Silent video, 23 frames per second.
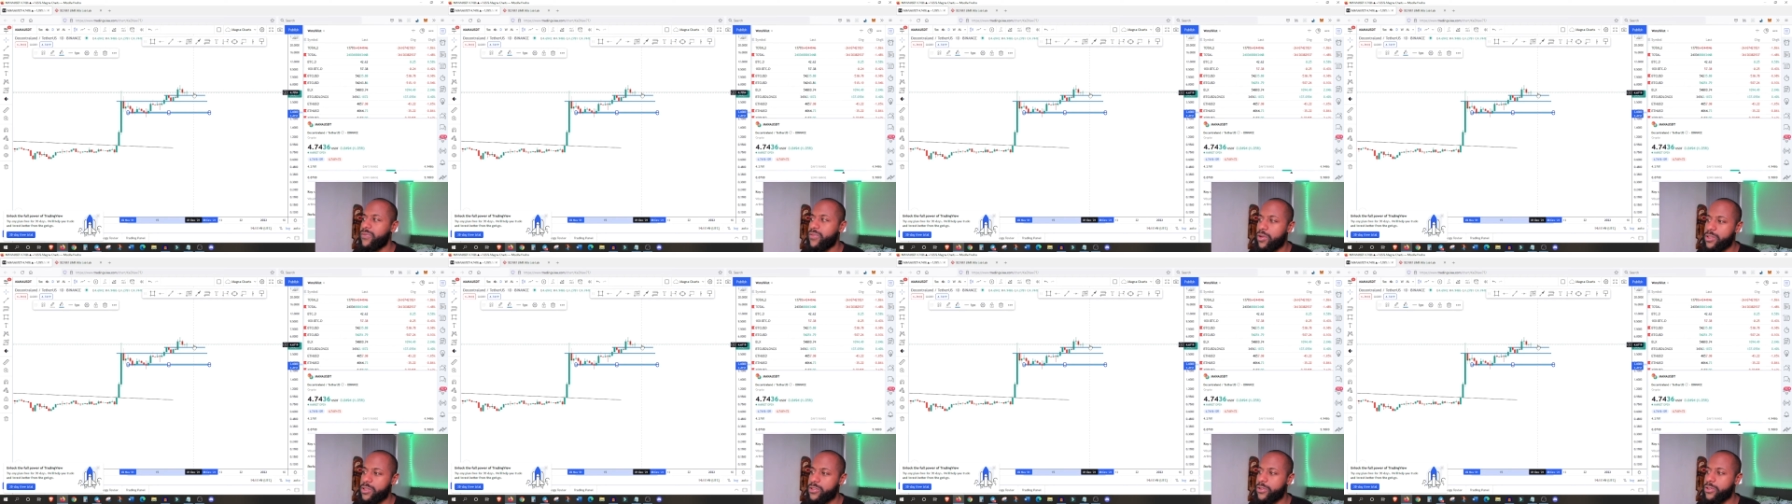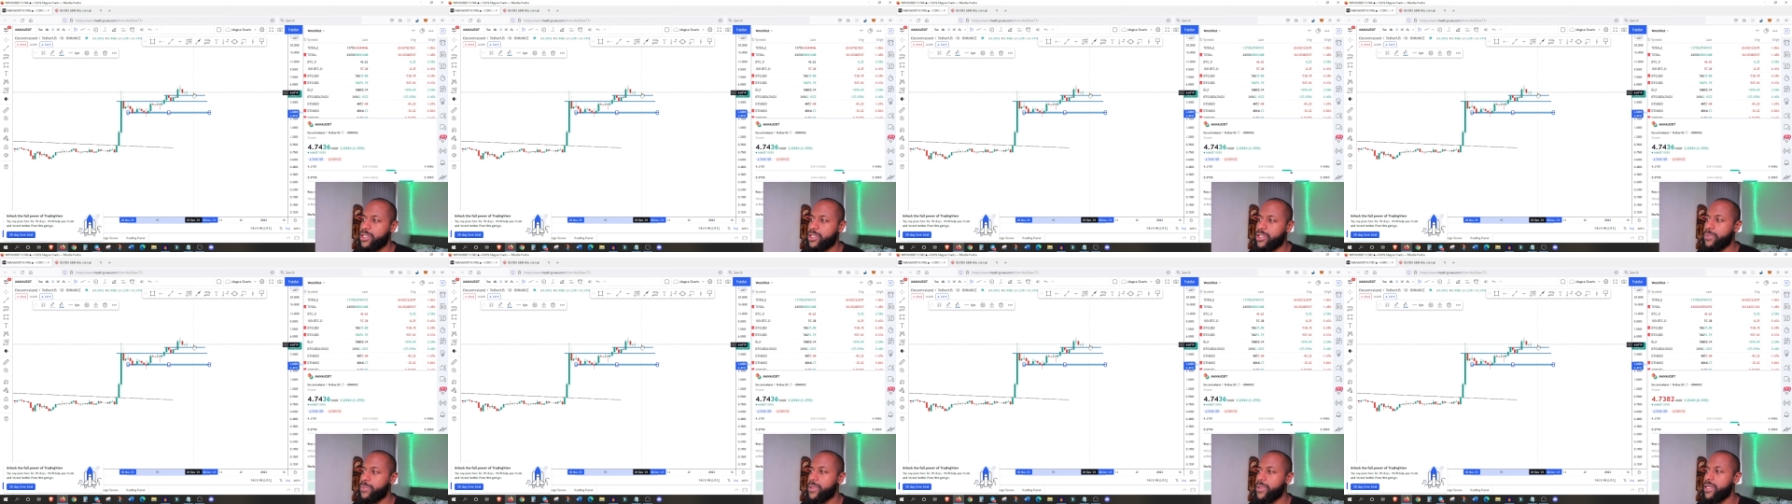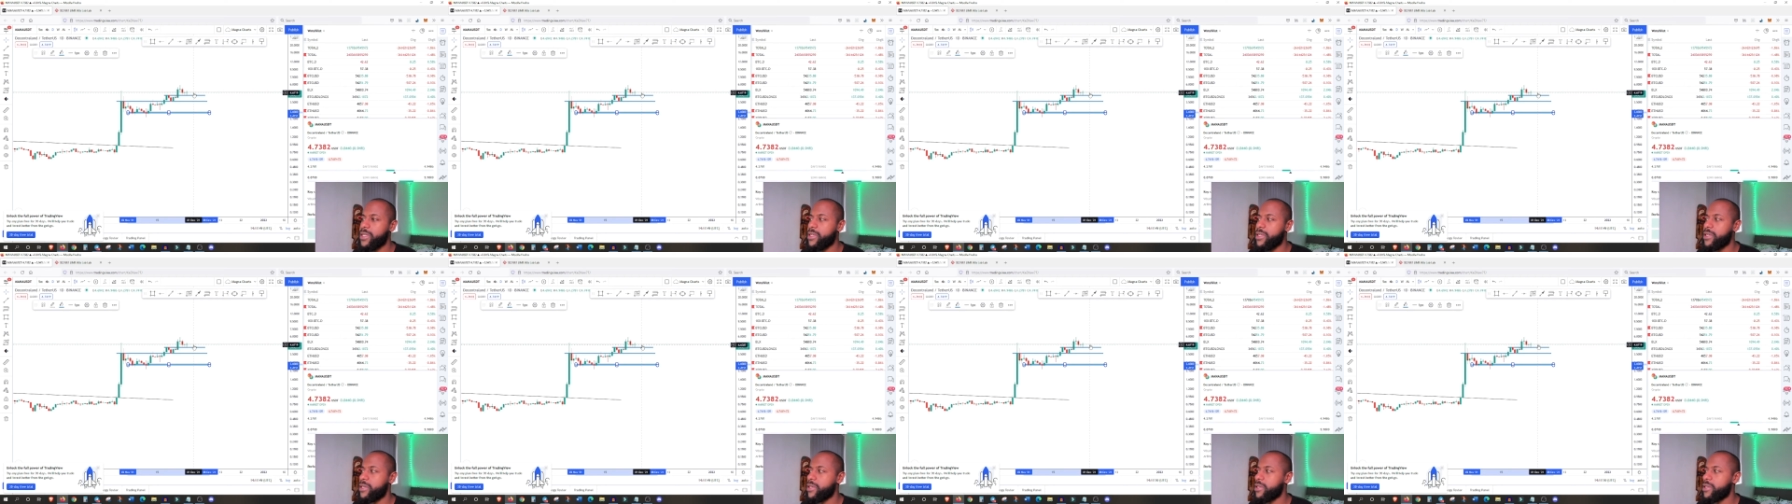$5 looks
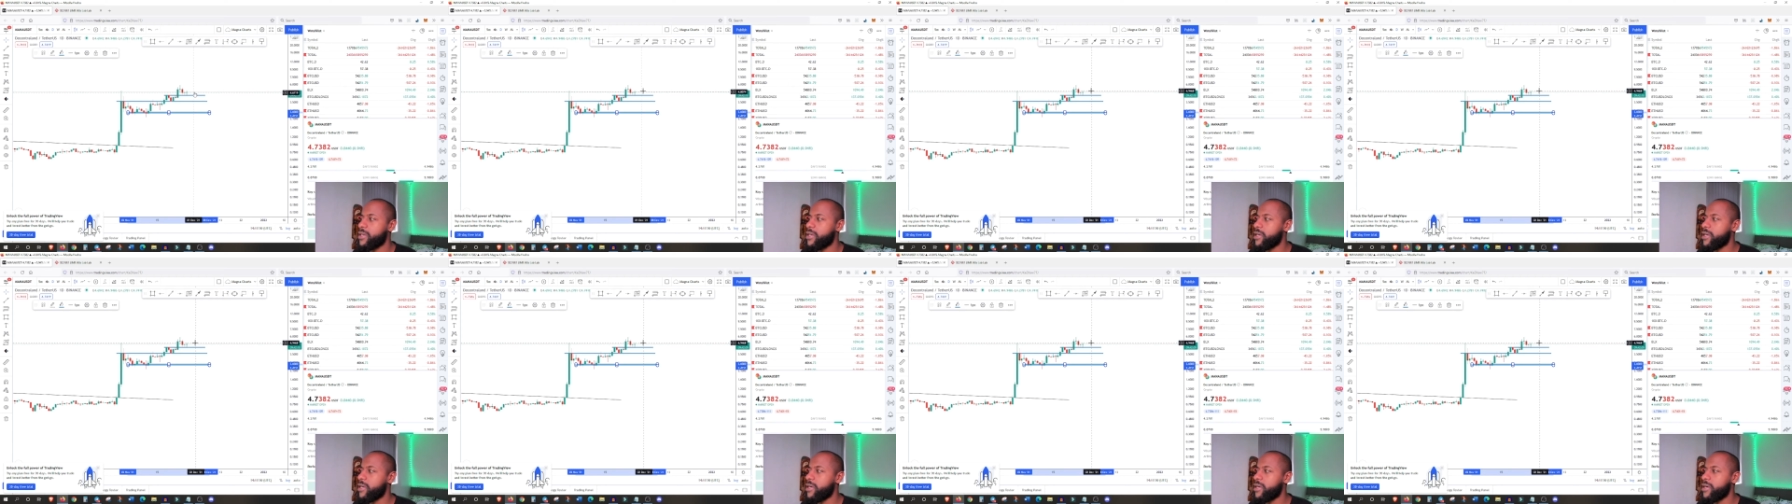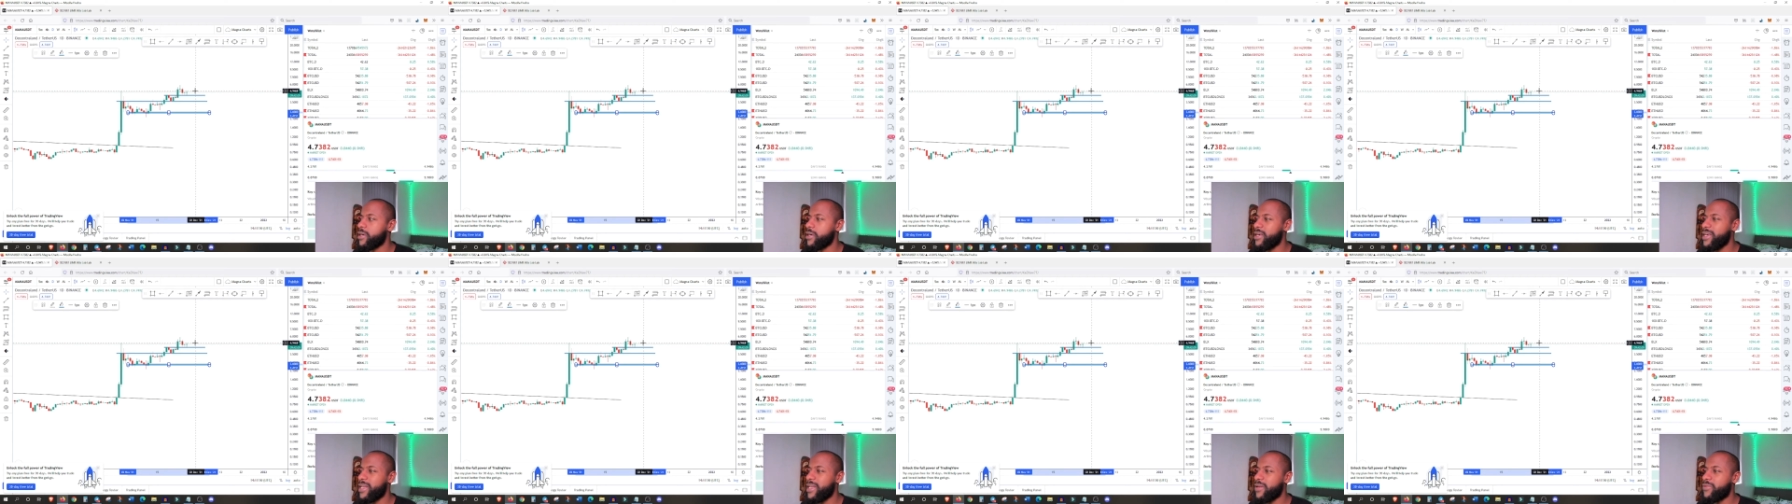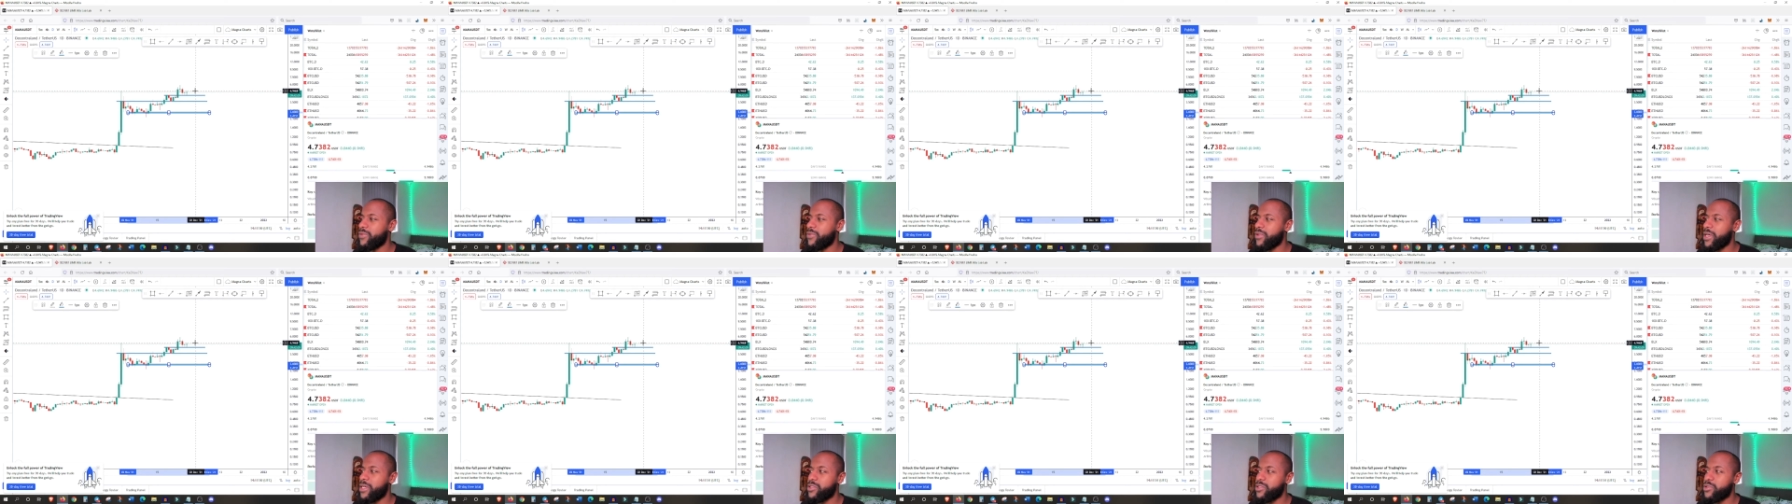to be a
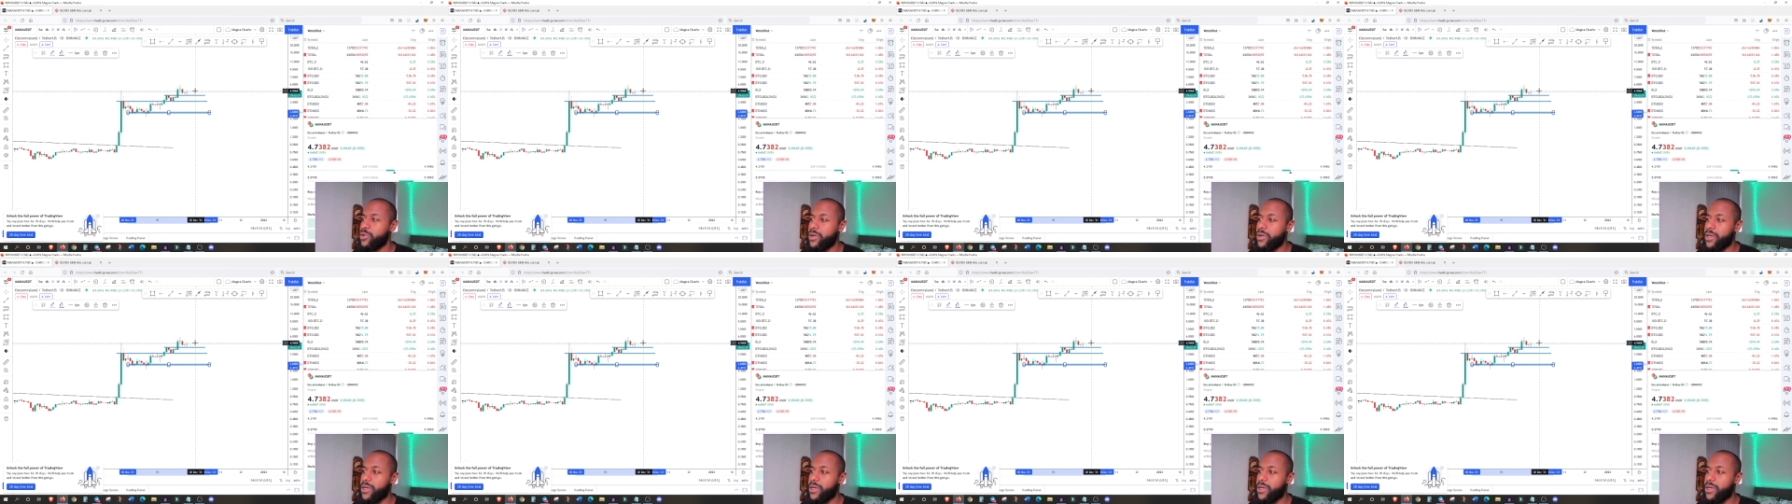key level